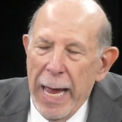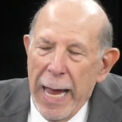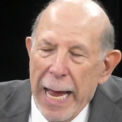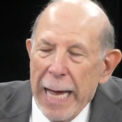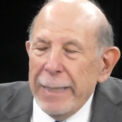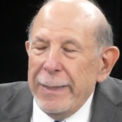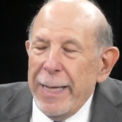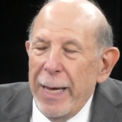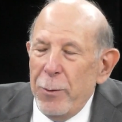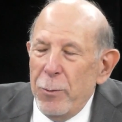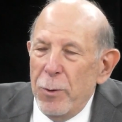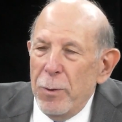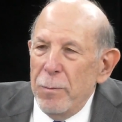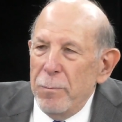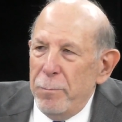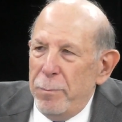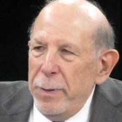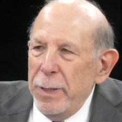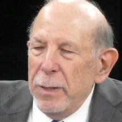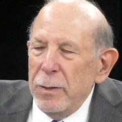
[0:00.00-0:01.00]
And they were
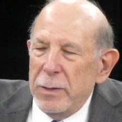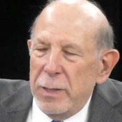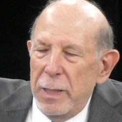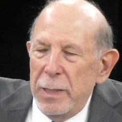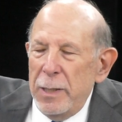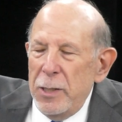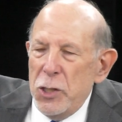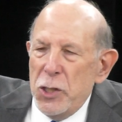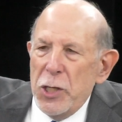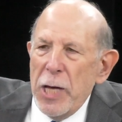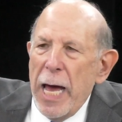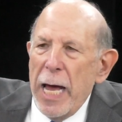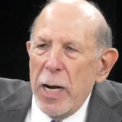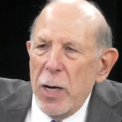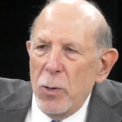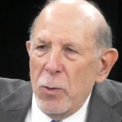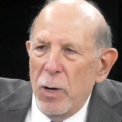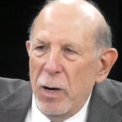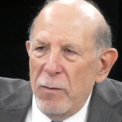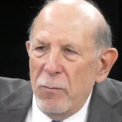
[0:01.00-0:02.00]
built in the
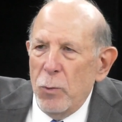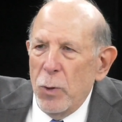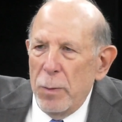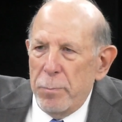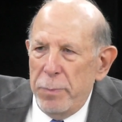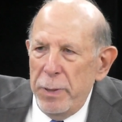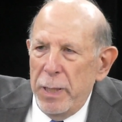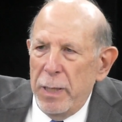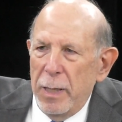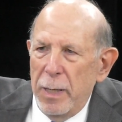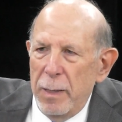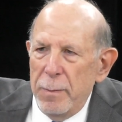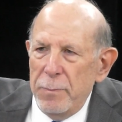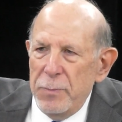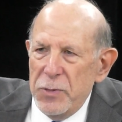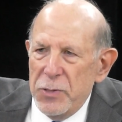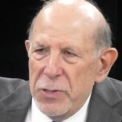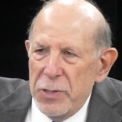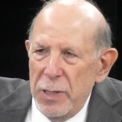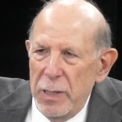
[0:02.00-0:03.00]
shadow of what
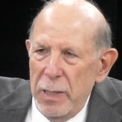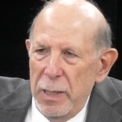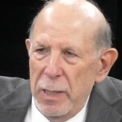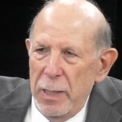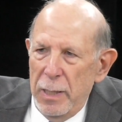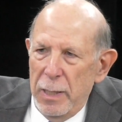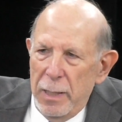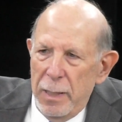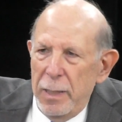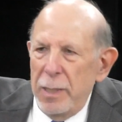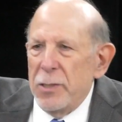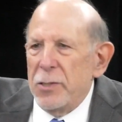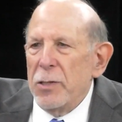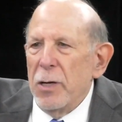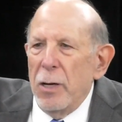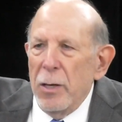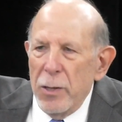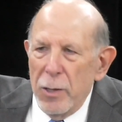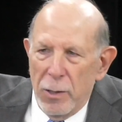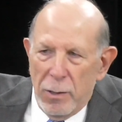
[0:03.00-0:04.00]
becomes this
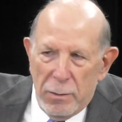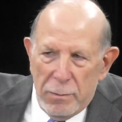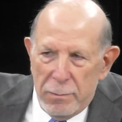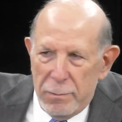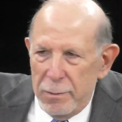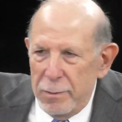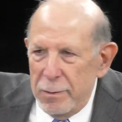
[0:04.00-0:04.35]
other